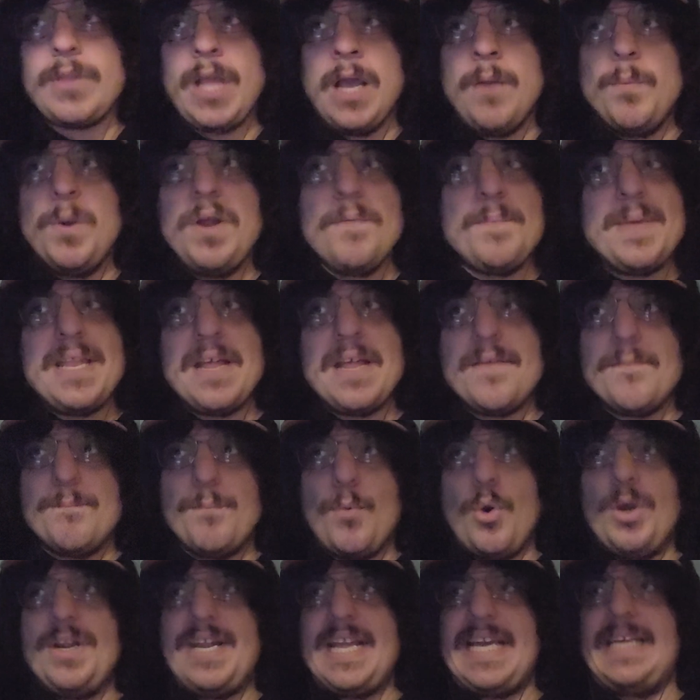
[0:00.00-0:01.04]
I'm a bit
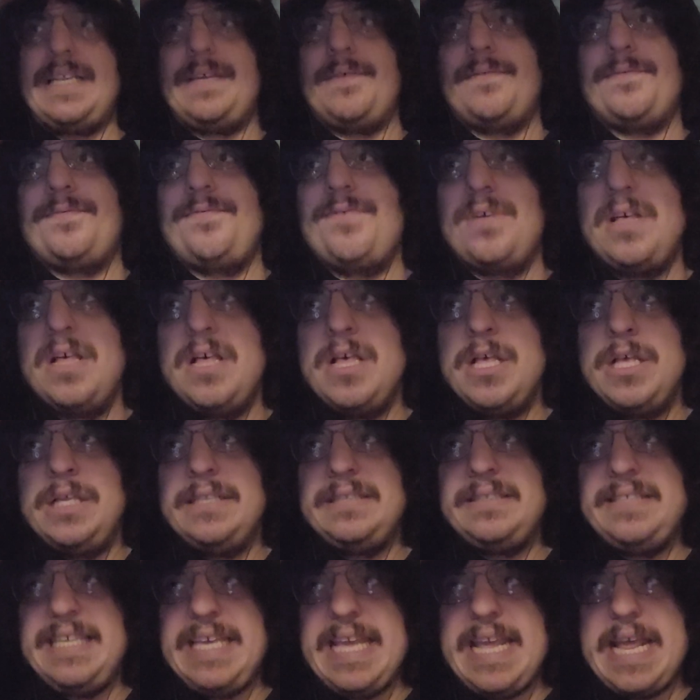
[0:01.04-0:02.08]
more negative.
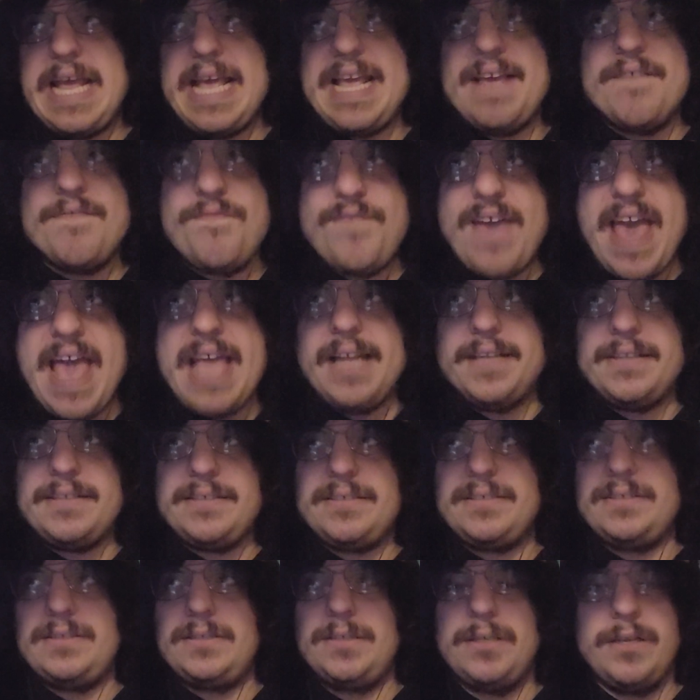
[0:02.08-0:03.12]
The
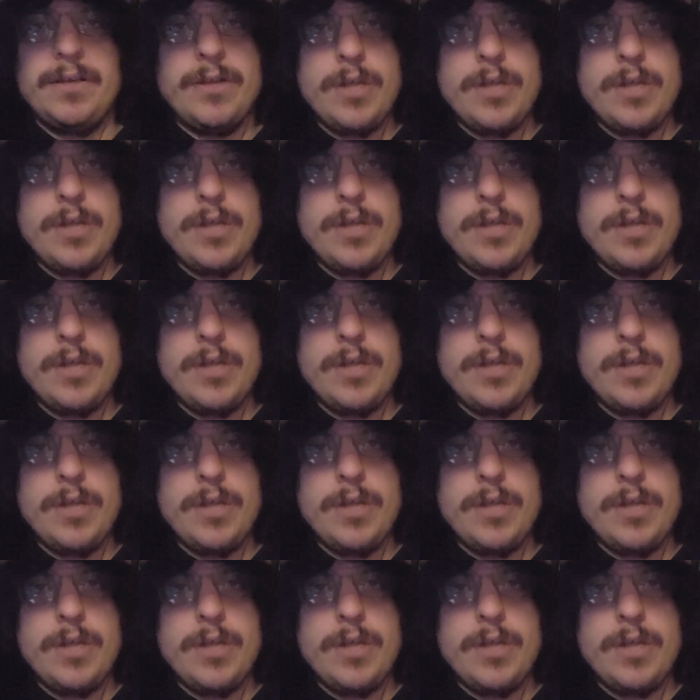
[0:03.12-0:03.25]
events